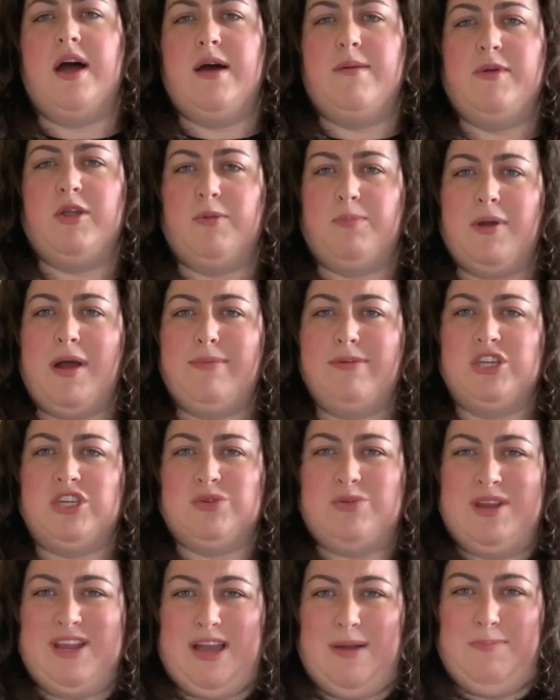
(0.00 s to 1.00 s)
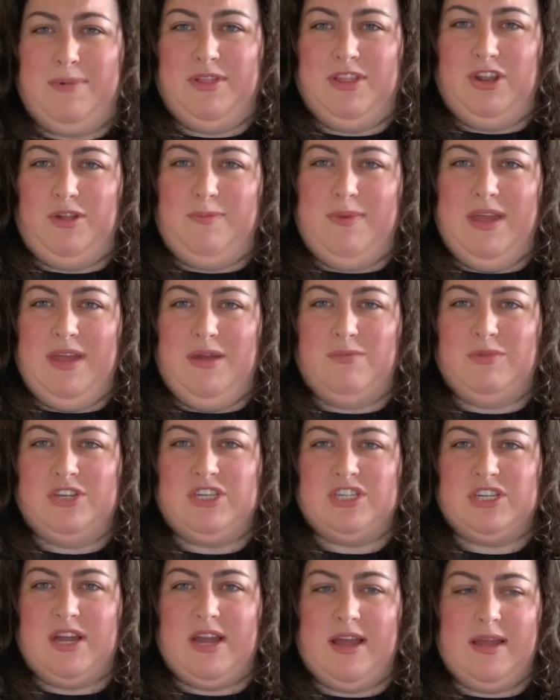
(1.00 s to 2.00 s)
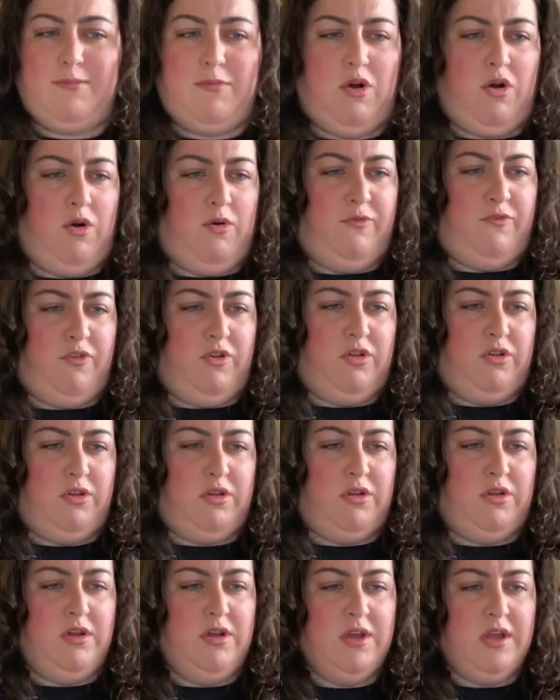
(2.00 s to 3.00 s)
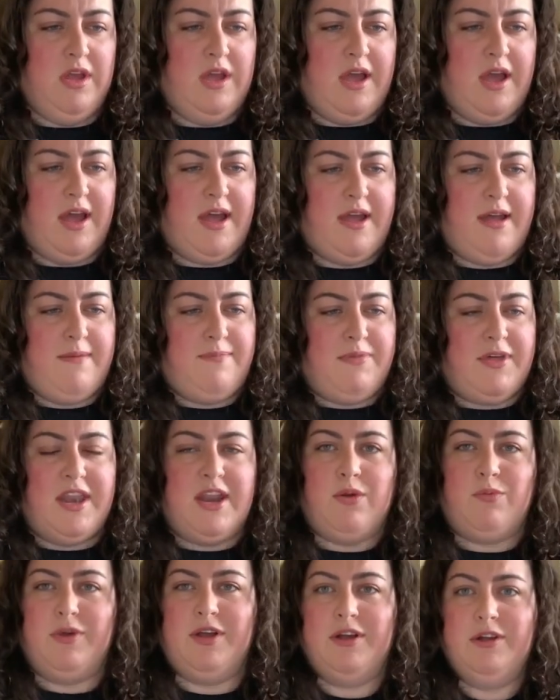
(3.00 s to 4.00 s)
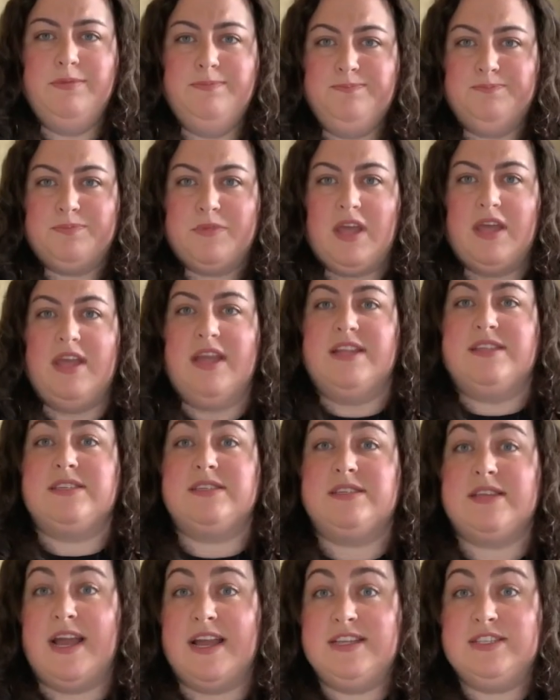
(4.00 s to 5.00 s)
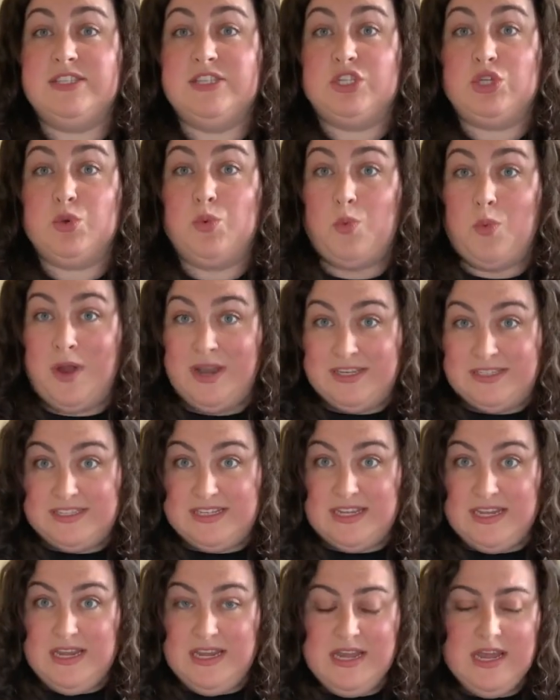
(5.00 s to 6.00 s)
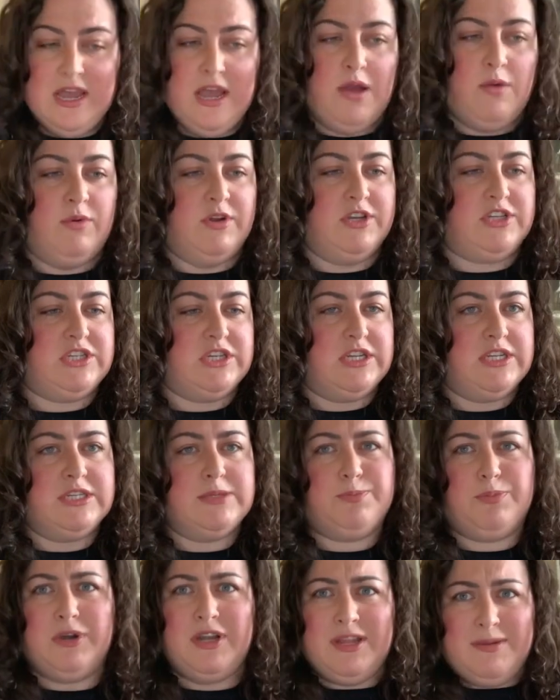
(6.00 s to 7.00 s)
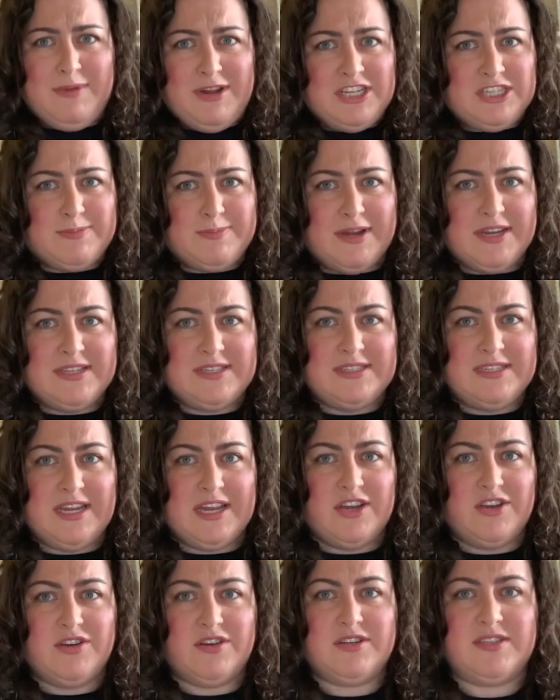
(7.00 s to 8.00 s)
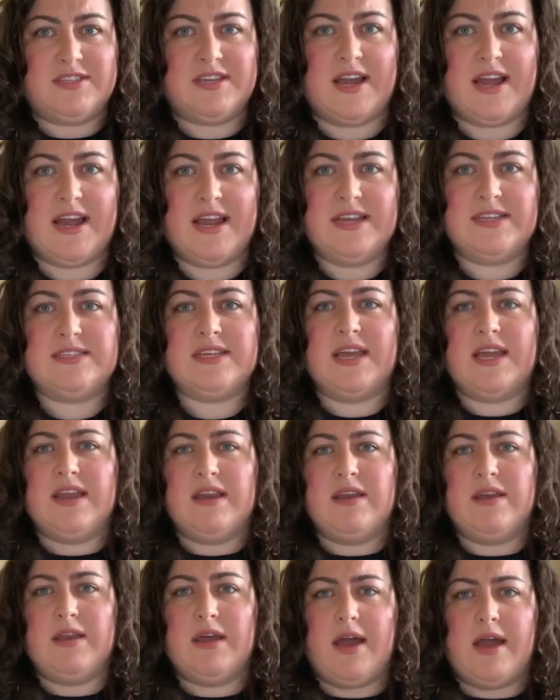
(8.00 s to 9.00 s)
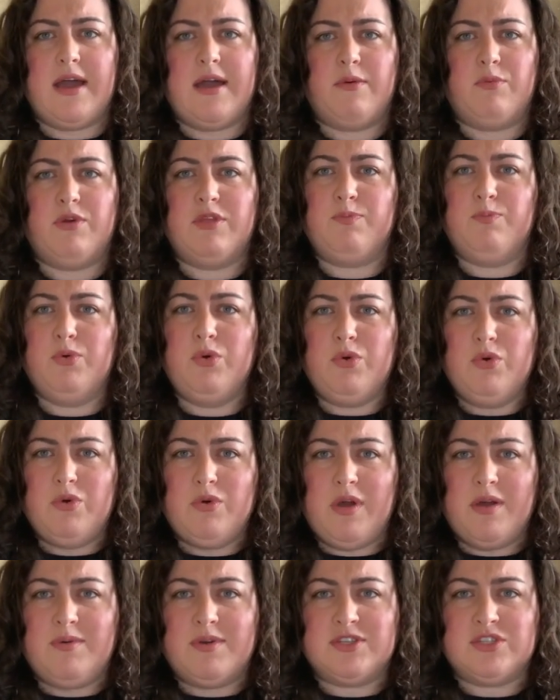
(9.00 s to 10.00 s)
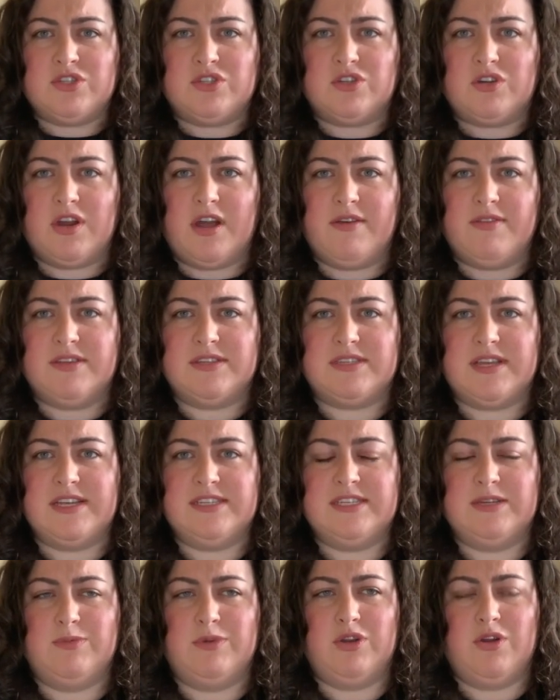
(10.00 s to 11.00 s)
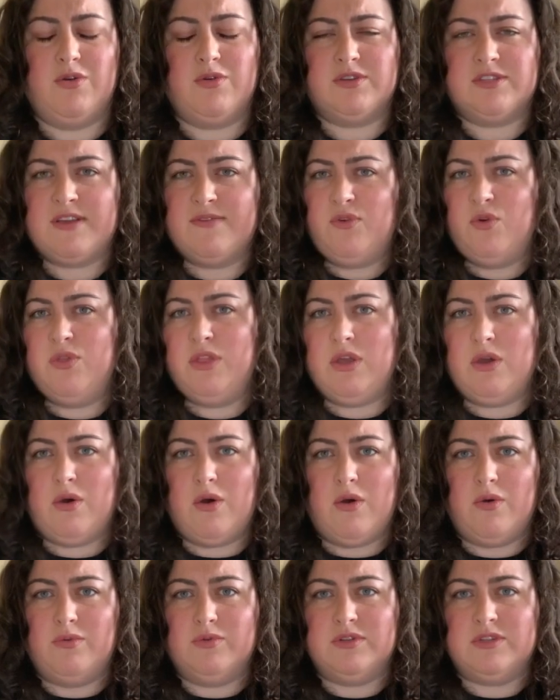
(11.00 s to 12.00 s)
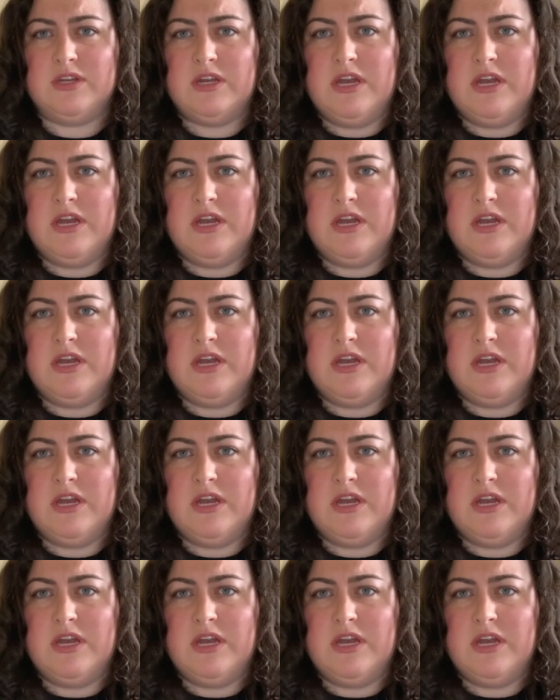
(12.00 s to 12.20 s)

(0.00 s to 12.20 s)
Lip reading: it'll probably shrink up a little bit, which I'm hopeful that it will. It's a size 20, which is pretty much my standard size, and with Boohoo, I wasn't sure how the sizing would go because I've only owned